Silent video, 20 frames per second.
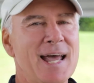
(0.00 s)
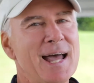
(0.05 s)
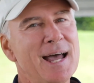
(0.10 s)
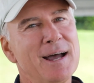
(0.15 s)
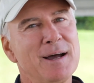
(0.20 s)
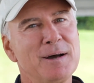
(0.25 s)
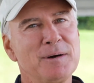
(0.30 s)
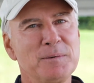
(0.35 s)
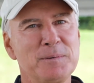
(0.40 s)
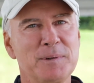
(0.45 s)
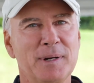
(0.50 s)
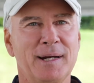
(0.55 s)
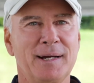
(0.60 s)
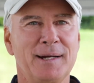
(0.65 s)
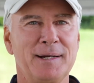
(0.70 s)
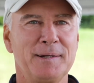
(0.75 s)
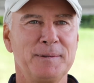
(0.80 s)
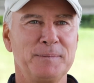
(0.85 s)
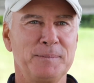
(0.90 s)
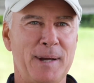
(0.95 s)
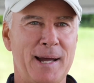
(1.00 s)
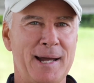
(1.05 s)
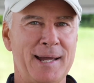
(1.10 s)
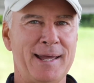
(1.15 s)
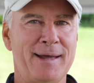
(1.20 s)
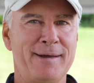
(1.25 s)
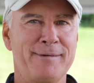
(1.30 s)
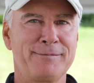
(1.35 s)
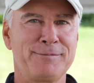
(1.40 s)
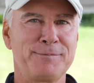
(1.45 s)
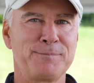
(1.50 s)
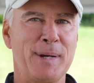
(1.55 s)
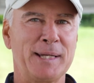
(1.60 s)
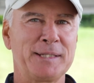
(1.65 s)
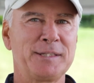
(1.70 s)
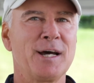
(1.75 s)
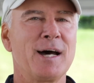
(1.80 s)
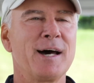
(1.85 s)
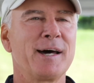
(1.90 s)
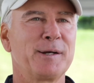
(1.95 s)
now, I have my
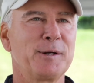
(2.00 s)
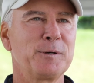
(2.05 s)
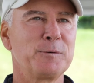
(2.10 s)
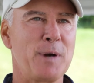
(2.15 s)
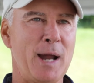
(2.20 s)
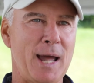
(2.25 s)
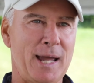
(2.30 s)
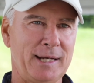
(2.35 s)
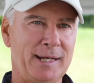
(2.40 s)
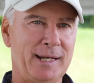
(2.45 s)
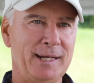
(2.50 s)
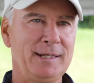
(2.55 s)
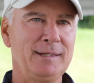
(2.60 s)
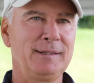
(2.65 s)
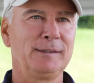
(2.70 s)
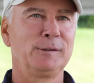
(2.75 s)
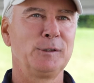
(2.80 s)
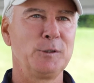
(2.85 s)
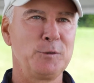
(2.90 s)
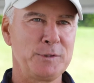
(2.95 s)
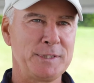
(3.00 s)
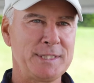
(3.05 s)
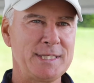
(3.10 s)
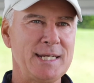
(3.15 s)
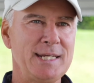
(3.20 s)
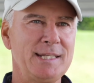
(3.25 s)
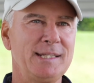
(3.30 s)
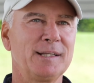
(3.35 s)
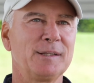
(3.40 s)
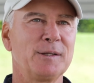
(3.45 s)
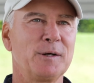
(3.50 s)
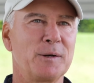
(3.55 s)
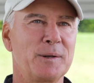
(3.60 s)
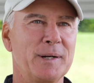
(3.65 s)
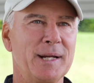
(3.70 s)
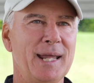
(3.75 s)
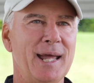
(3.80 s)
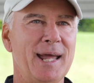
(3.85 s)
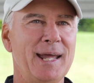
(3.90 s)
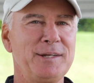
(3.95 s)
daughter riding, Lucy
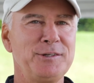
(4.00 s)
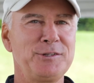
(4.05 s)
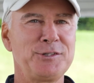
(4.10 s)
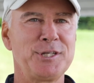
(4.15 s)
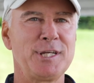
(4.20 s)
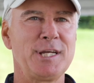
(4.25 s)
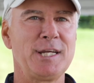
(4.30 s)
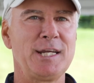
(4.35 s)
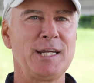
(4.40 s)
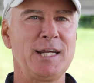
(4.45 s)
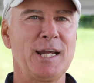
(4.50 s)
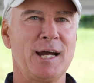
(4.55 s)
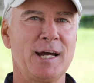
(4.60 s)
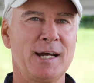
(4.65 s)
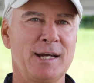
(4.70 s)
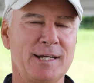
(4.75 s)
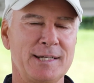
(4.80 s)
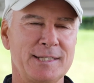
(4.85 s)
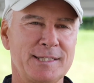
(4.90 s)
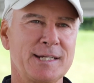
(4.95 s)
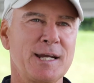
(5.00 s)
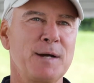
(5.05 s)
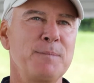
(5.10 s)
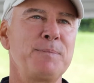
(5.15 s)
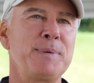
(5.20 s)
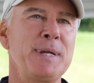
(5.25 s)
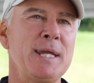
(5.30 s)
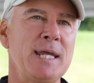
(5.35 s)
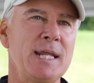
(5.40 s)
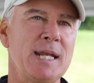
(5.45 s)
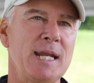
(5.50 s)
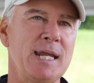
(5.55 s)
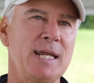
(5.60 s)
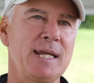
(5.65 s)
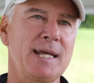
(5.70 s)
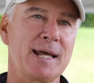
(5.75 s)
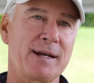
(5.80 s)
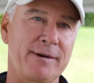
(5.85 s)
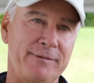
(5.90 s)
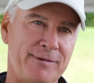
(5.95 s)
Deslauriers. She is
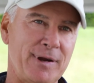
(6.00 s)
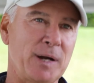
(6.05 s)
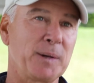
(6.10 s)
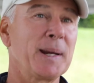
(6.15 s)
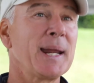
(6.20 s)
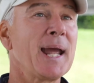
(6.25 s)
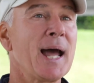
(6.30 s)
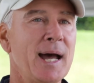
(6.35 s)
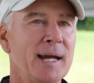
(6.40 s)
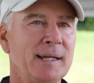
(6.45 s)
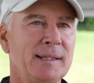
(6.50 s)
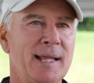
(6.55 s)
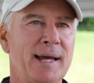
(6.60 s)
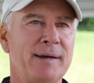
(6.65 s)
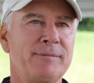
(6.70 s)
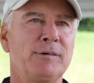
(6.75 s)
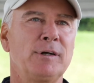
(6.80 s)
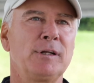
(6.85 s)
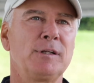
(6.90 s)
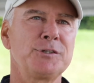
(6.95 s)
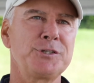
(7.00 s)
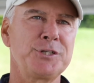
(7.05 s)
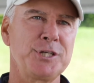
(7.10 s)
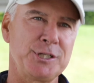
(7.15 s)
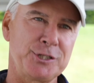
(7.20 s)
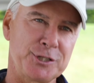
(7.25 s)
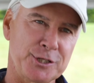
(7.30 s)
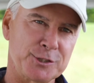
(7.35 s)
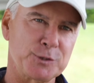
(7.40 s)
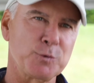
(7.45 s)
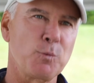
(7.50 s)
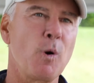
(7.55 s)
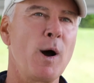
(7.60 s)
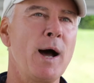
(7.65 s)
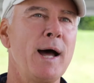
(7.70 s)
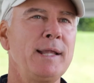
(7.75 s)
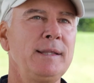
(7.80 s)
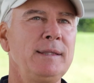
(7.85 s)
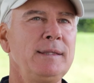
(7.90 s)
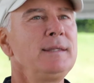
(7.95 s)
competing at a very high level. She just
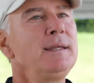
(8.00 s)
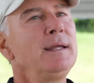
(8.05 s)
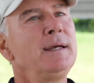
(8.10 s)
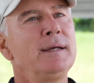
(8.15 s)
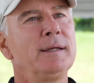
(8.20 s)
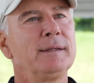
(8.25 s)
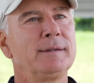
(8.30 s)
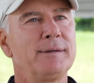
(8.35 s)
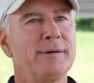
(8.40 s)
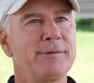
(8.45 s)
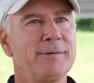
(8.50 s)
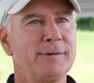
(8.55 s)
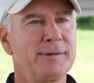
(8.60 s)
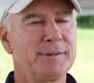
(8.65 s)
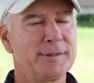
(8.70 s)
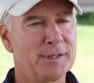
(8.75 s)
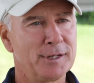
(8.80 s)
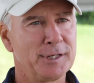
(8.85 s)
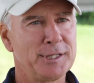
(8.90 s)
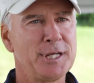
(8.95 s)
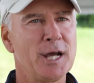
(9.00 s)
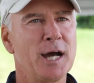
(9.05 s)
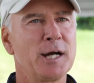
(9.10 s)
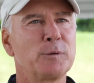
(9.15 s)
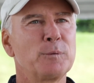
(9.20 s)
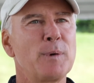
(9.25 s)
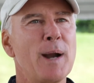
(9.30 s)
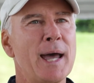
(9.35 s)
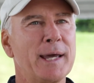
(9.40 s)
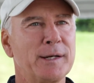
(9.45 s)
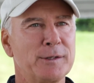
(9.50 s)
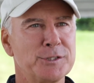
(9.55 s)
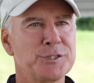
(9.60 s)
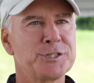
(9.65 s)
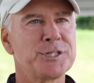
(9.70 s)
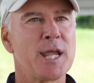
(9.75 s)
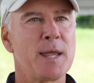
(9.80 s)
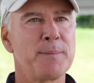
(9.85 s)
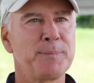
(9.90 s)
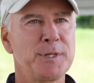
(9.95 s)
won the Young Riders
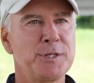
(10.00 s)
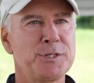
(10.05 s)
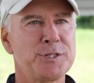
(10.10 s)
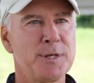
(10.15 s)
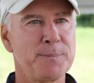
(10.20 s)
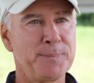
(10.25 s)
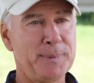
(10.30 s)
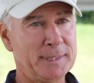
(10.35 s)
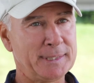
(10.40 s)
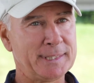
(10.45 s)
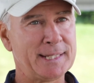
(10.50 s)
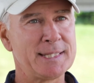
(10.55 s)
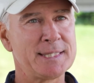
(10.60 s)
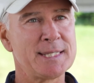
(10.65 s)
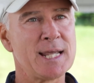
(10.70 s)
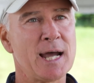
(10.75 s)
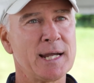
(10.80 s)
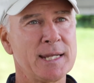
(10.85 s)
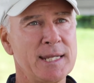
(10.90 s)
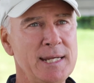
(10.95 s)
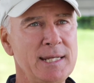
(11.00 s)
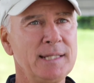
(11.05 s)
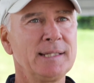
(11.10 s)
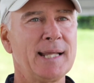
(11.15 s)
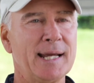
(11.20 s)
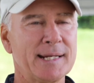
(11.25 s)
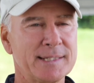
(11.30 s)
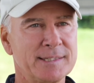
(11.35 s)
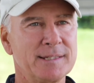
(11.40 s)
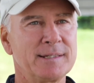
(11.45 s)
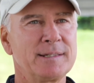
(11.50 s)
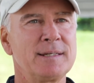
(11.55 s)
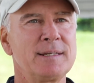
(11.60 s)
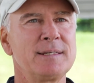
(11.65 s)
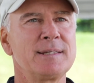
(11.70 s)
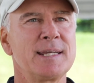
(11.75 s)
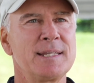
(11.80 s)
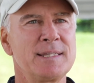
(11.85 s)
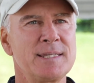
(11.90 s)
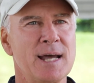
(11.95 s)
Championship in Kentucky, in
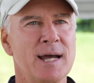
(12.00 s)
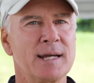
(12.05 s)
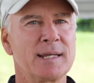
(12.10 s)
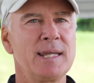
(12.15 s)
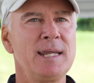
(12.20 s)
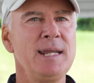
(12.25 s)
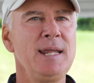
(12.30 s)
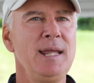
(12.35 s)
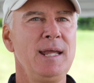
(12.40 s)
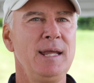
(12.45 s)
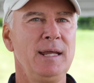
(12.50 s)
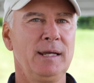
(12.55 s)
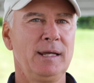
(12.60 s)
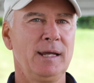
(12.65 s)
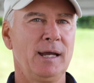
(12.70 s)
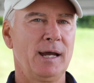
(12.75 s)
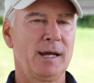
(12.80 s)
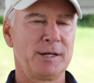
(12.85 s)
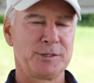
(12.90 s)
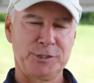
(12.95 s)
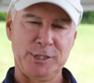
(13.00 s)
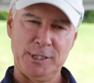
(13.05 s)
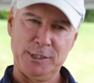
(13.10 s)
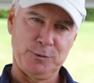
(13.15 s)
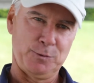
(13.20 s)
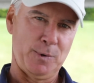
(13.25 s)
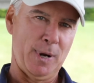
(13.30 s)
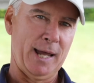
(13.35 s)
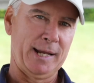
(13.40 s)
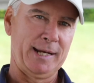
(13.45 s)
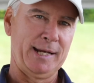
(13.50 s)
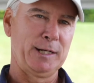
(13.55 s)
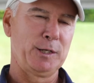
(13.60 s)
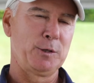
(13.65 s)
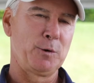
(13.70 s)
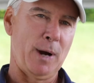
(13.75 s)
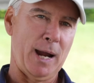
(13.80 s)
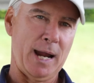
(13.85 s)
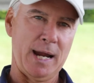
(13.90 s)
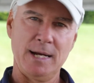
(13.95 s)
Lexington, Kentucky. She's riding
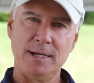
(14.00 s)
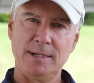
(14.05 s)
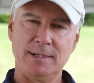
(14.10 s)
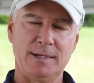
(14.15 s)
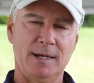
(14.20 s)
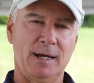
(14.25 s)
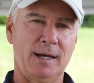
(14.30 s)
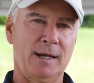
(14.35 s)
great.